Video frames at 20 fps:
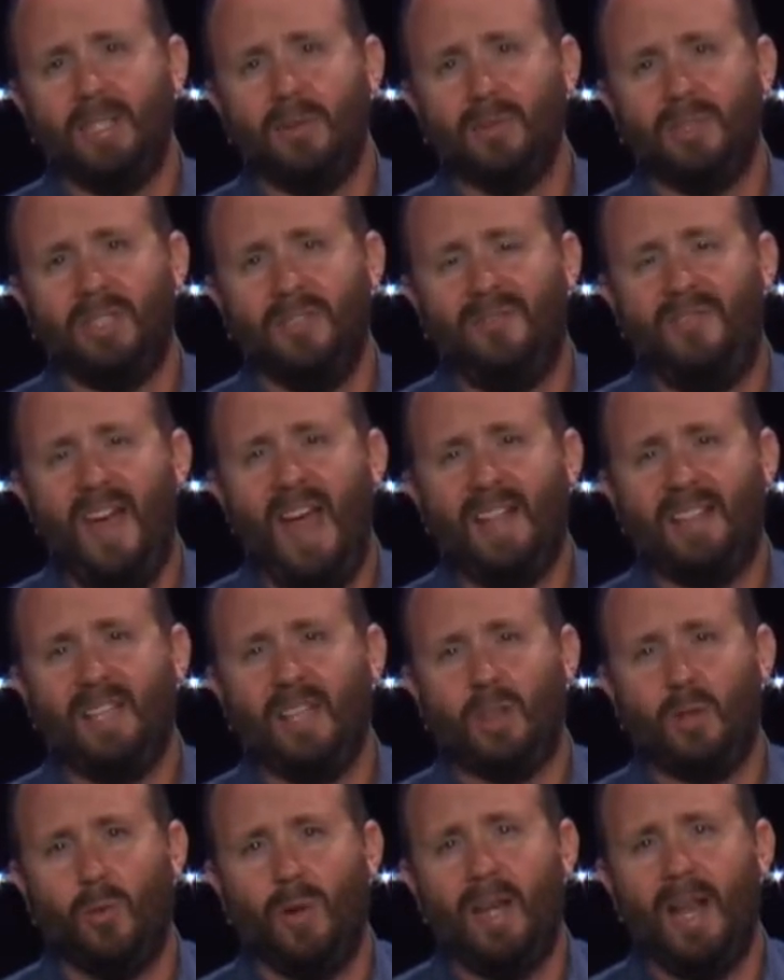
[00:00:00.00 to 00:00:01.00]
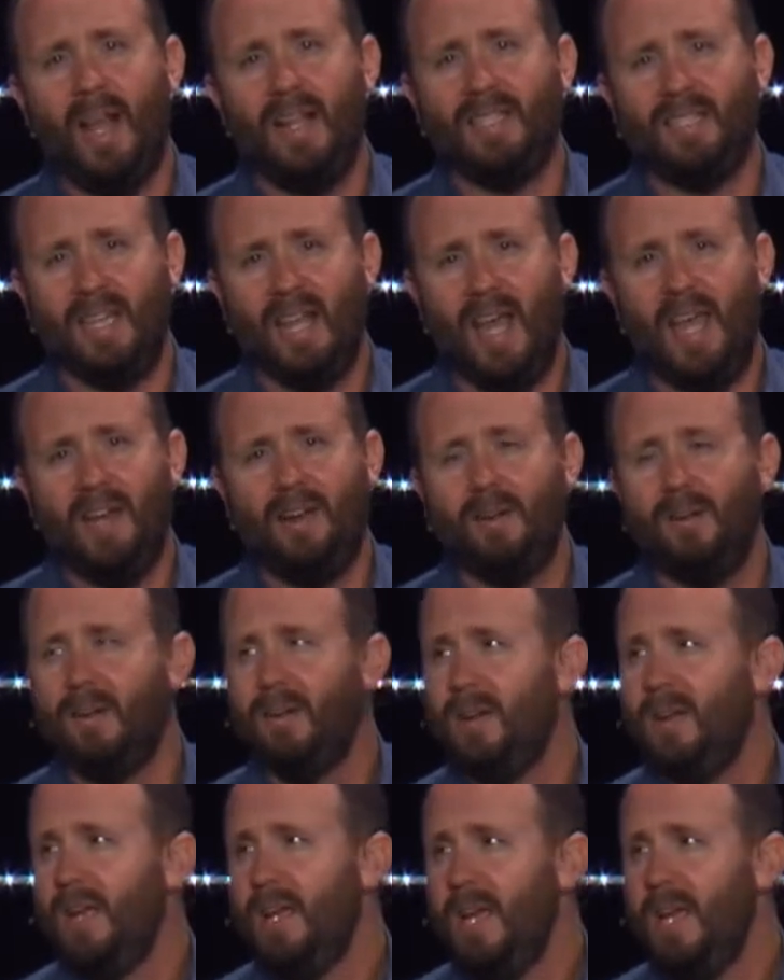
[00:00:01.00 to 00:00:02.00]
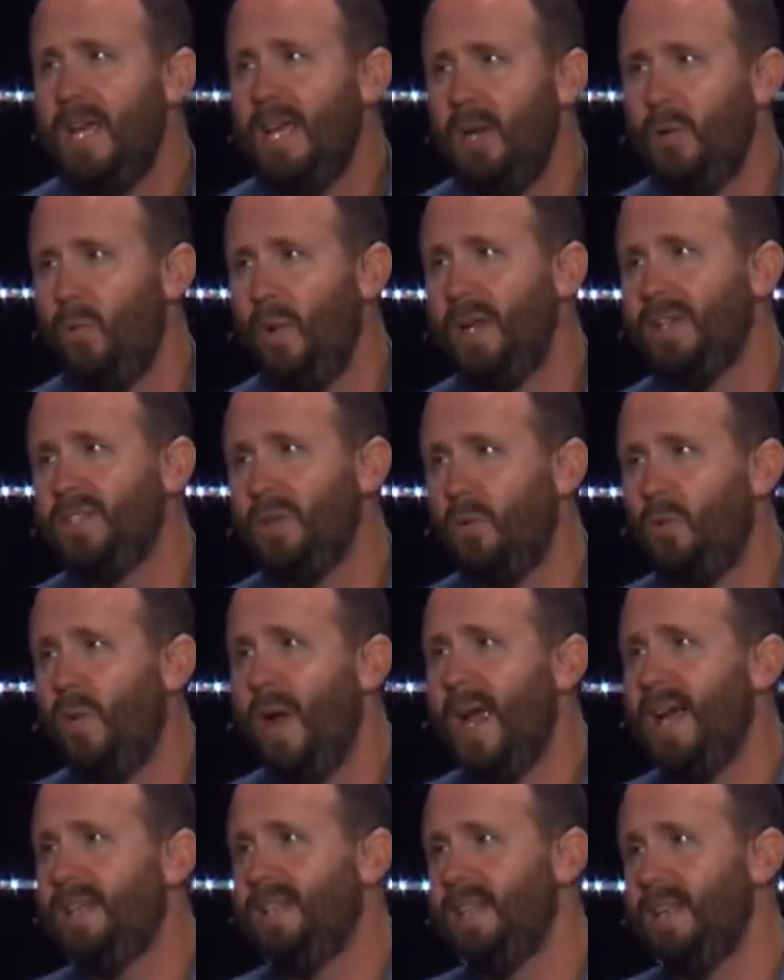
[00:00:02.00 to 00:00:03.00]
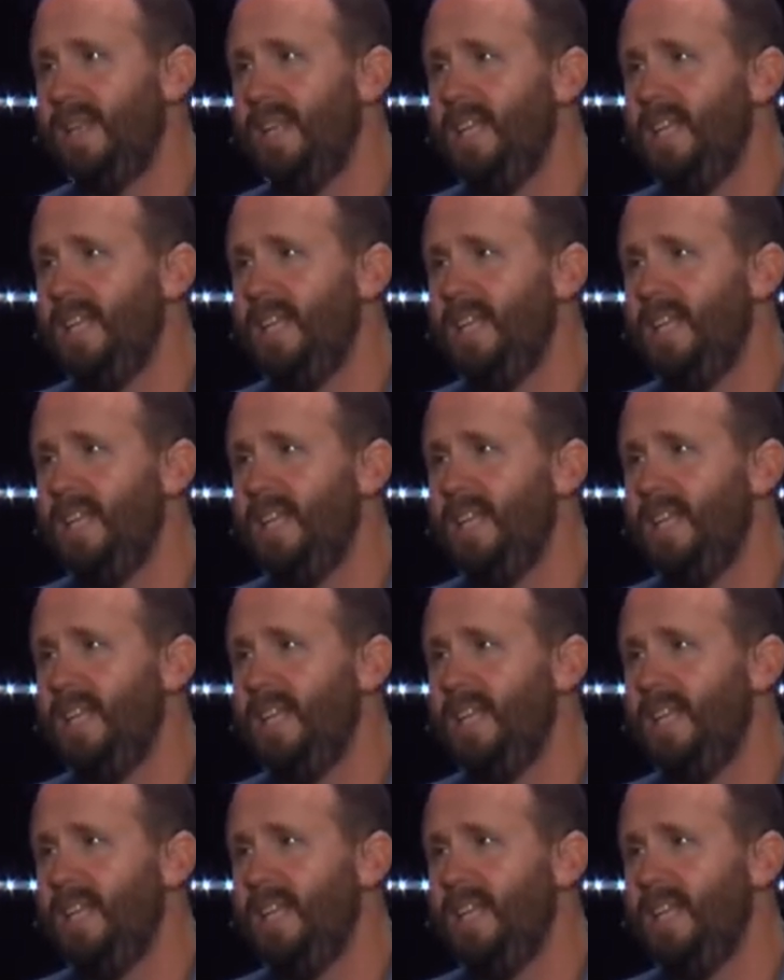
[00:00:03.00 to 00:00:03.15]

It was the fact that 3 days later, he resurrected.